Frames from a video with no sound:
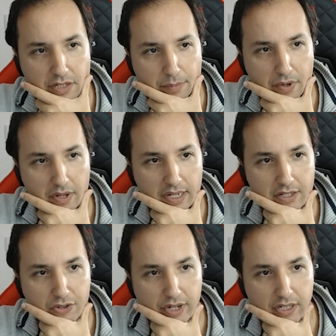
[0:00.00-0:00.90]
the pawn.
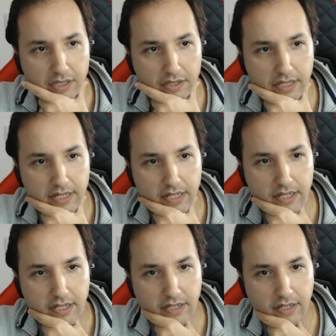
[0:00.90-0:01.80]
Let's try to do
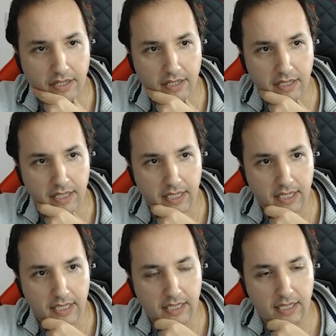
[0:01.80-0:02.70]
this.
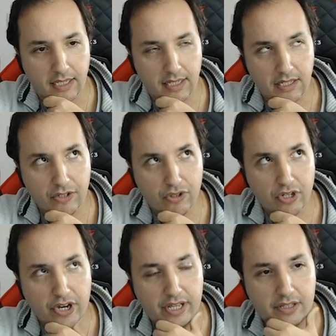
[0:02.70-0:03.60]
Let's
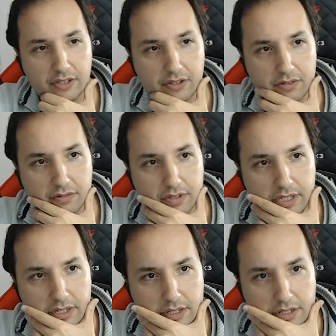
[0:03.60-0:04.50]
try to do
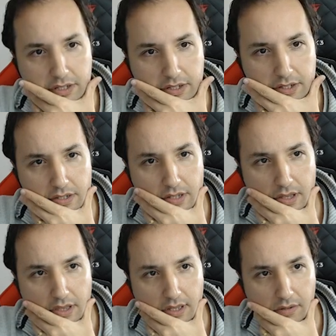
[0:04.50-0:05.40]
this. I
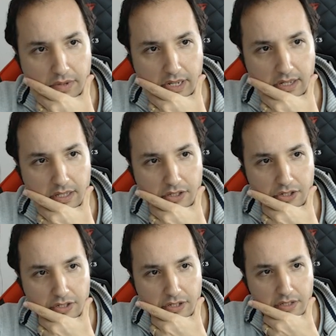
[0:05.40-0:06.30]
think we can
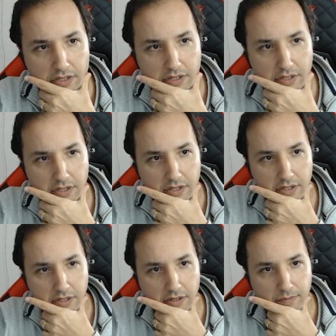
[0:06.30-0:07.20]
just
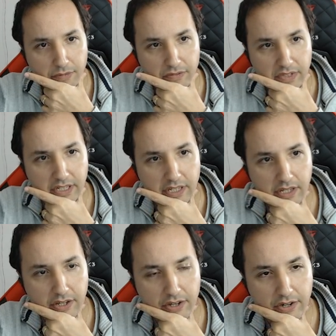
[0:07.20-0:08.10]
move the king
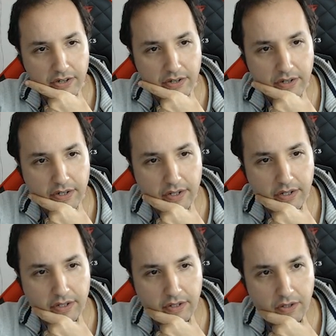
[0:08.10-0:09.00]
here.
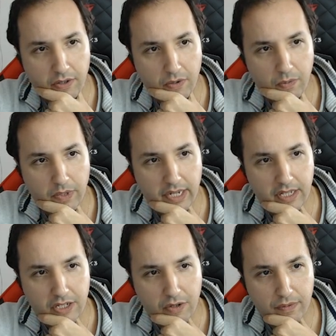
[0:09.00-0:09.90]
What
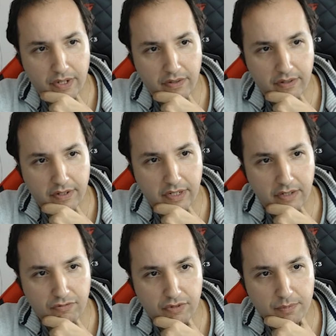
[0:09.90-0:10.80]
is going on?
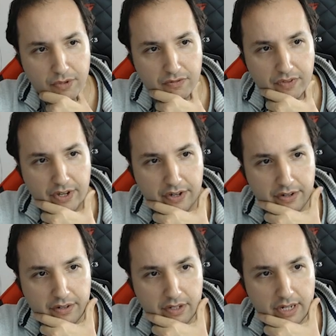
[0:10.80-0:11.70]
If we move
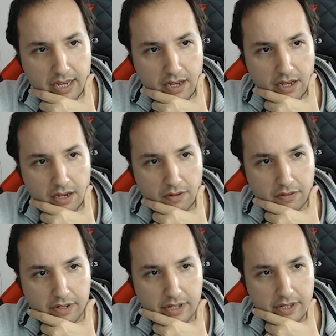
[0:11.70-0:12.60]
here,
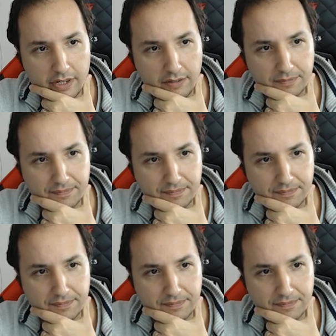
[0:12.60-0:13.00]
okay.